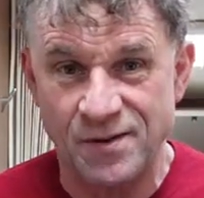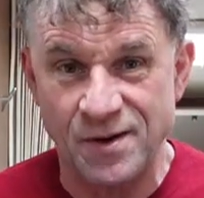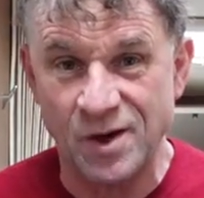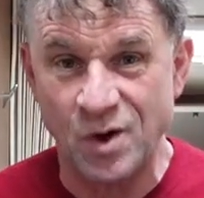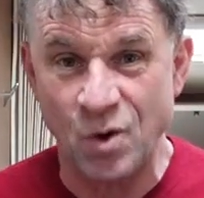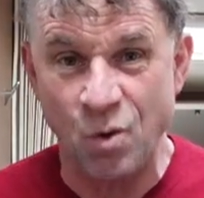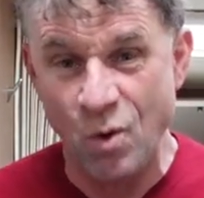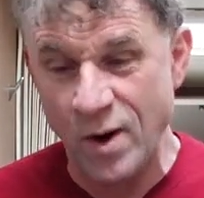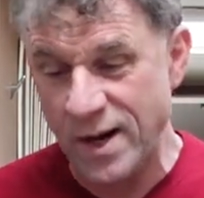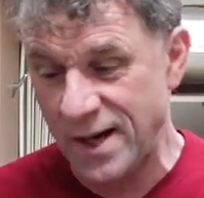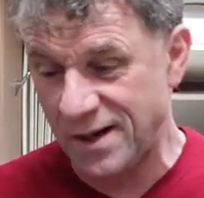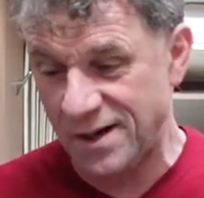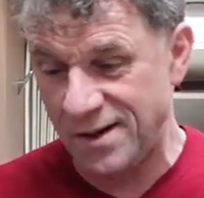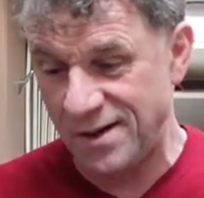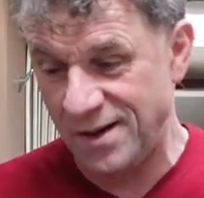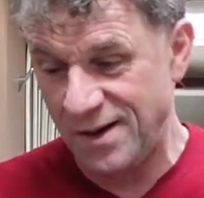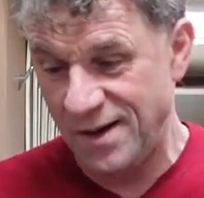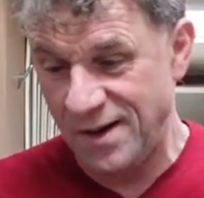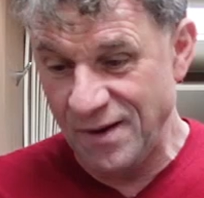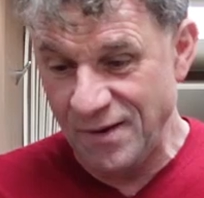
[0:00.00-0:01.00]
They're quick,
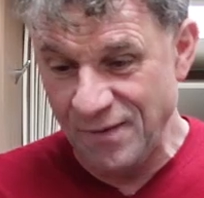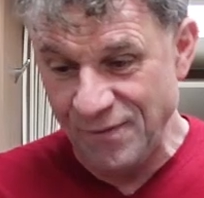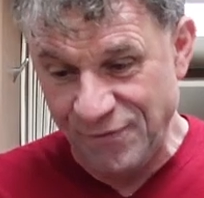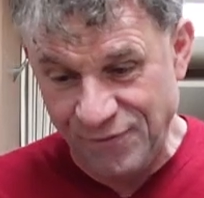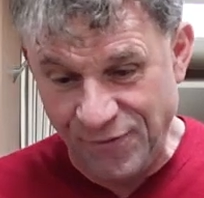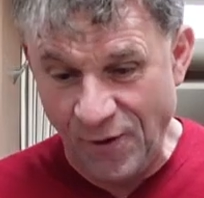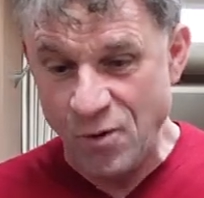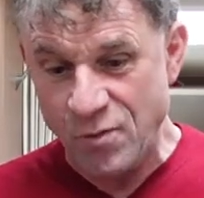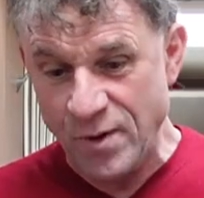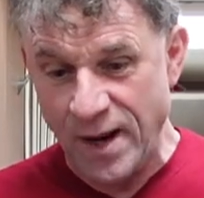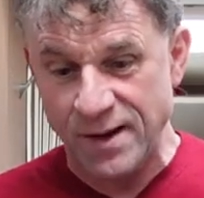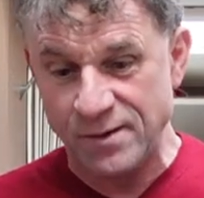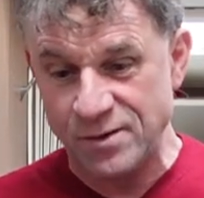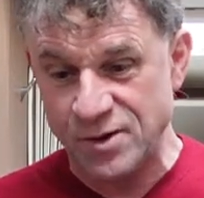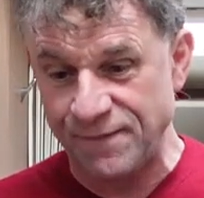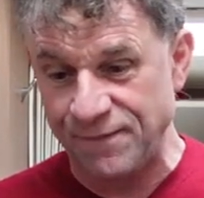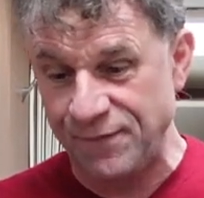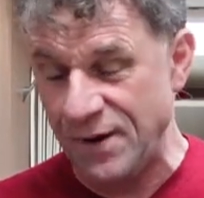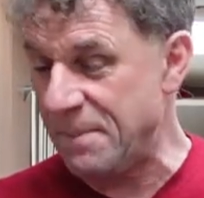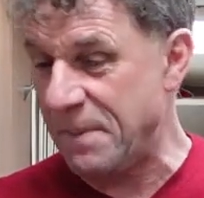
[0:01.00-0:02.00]
fold out,
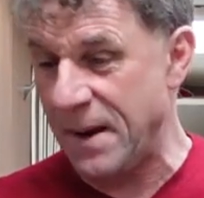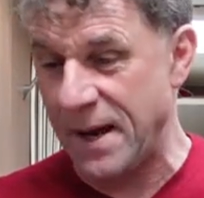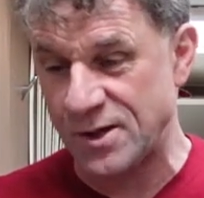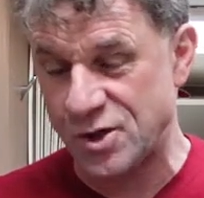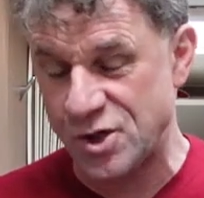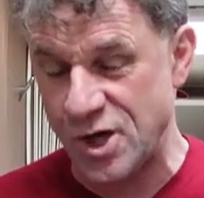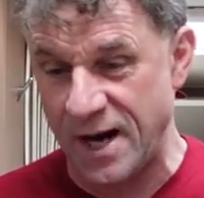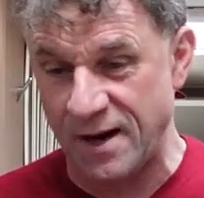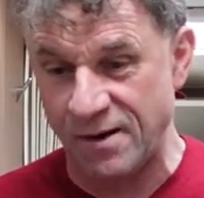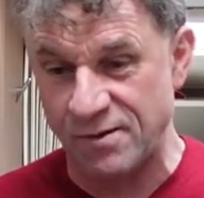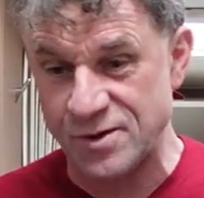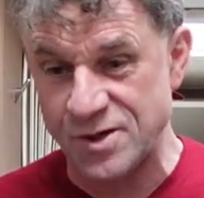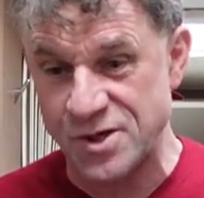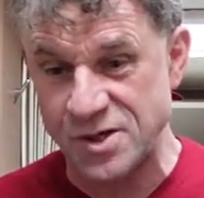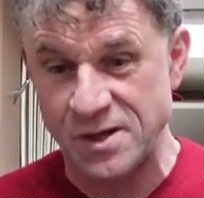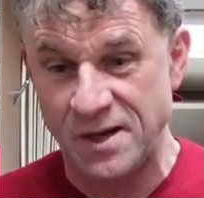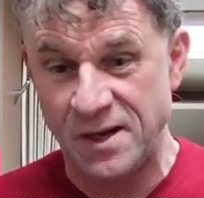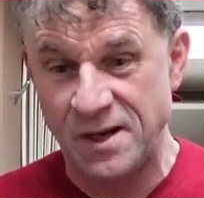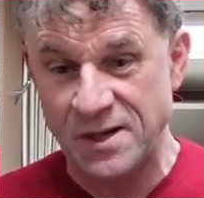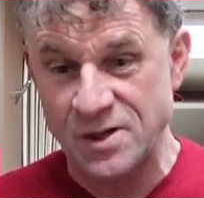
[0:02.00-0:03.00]
flip out
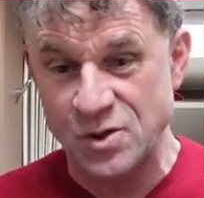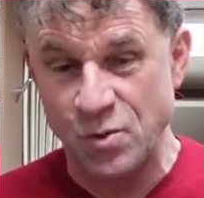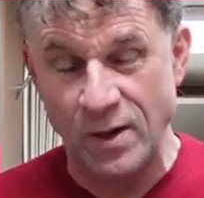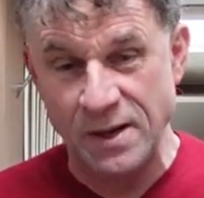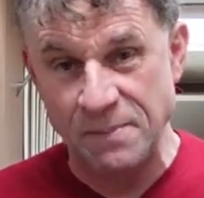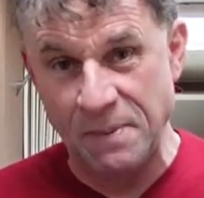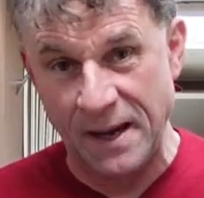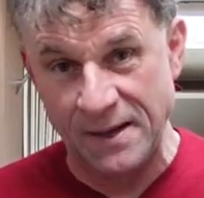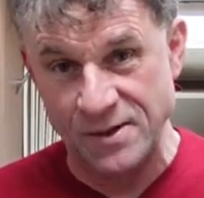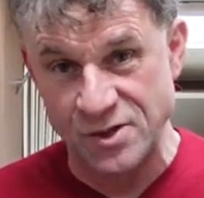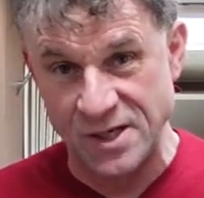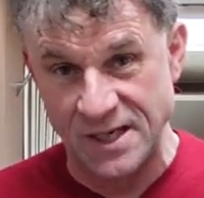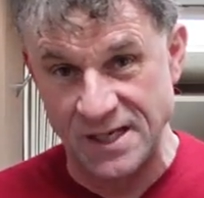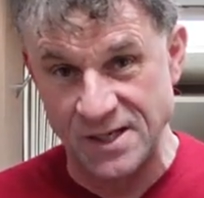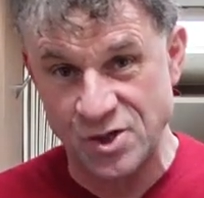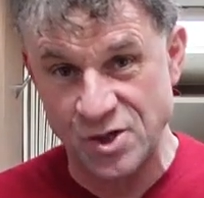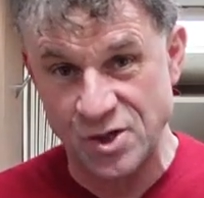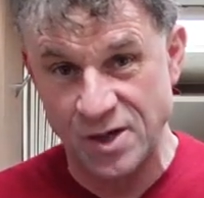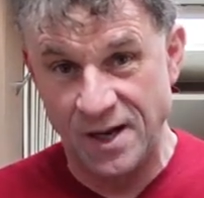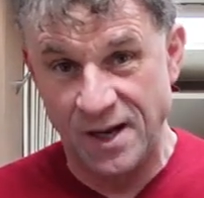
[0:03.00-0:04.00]
chairs, £20
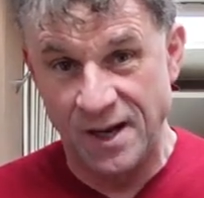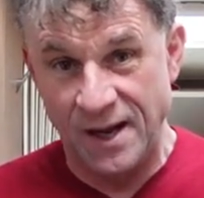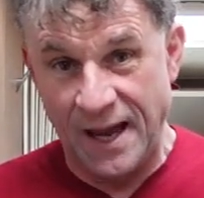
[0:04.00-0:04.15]
each.